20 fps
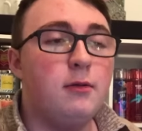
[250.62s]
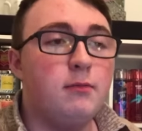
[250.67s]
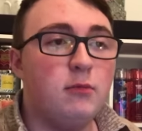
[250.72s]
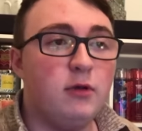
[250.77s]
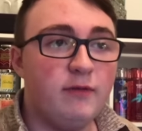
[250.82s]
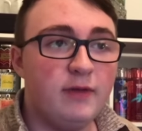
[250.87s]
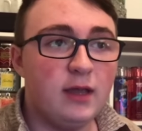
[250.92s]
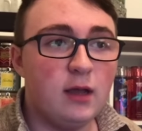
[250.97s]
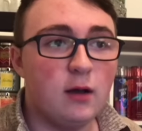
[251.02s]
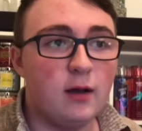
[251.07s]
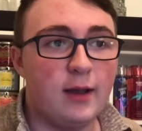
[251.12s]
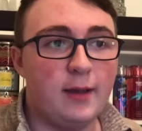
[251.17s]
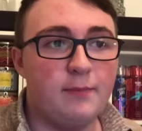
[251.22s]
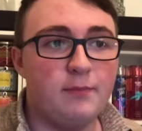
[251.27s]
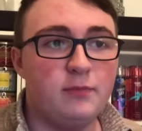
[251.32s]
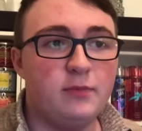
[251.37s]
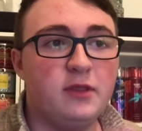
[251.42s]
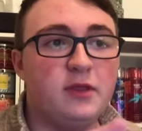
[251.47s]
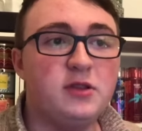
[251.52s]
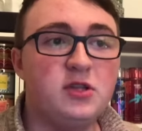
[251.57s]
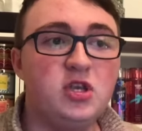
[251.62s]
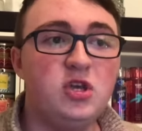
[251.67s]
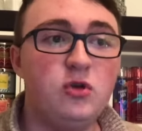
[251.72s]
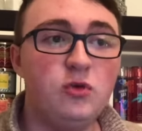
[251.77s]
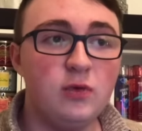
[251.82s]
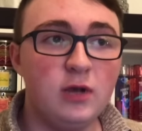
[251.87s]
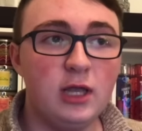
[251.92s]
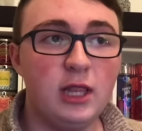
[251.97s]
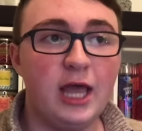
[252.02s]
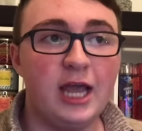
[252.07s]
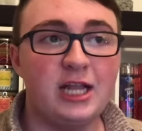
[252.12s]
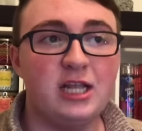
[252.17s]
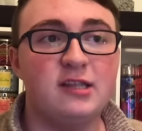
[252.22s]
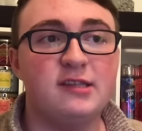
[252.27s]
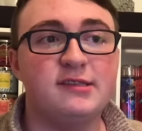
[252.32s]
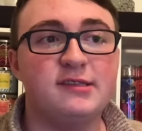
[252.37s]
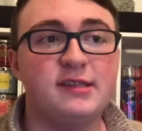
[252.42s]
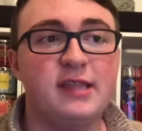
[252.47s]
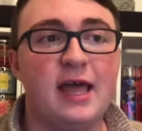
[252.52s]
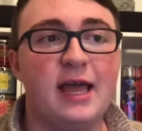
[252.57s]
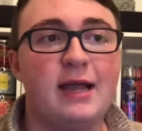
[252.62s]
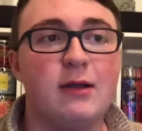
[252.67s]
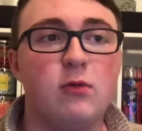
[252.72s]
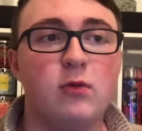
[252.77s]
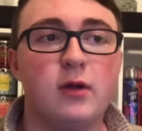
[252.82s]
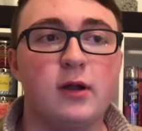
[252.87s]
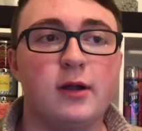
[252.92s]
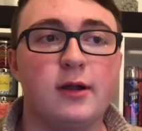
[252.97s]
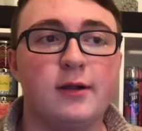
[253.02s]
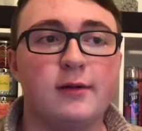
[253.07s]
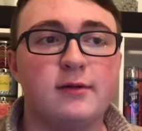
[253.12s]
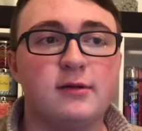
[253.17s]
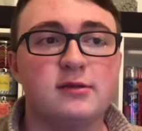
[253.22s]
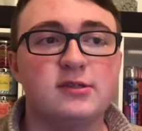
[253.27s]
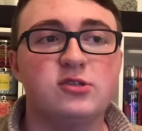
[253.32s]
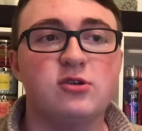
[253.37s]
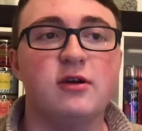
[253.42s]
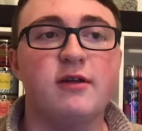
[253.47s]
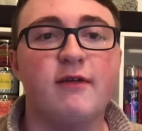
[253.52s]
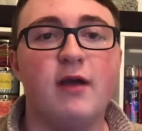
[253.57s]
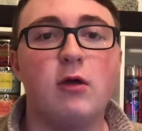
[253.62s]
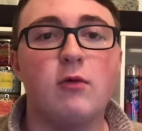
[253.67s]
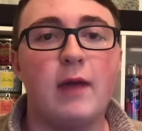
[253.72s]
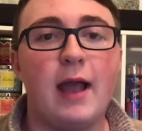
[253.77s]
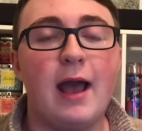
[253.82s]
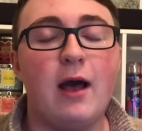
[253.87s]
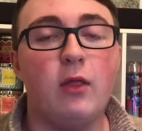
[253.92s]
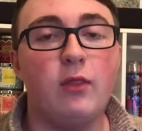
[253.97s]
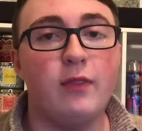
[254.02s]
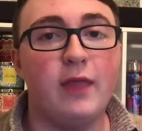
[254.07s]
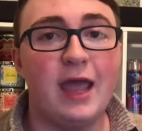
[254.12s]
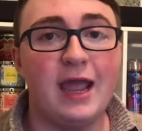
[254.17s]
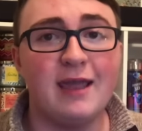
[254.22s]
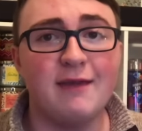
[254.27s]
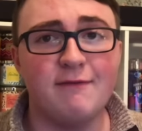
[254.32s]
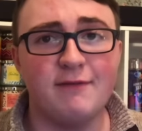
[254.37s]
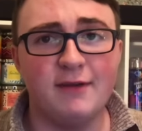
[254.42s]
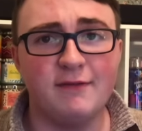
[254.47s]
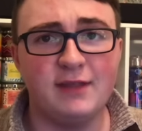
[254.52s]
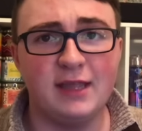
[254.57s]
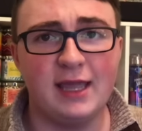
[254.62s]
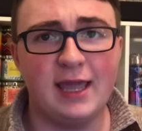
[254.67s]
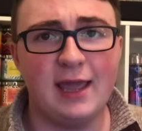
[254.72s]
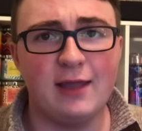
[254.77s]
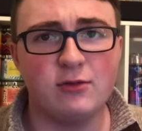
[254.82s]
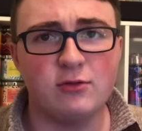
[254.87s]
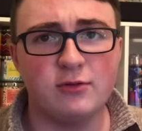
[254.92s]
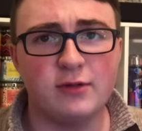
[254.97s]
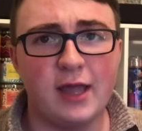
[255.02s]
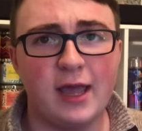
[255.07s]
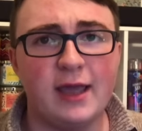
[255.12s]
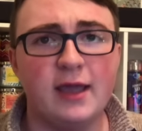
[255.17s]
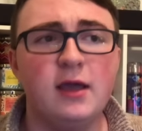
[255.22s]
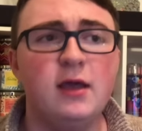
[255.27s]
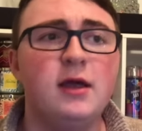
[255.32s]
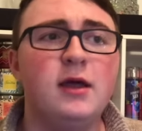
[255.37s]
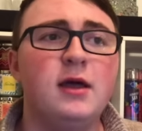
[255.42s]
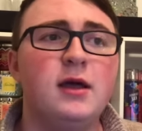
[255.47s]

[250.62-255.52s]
Moving on, the two collections that were sort of around $8.50 candle day.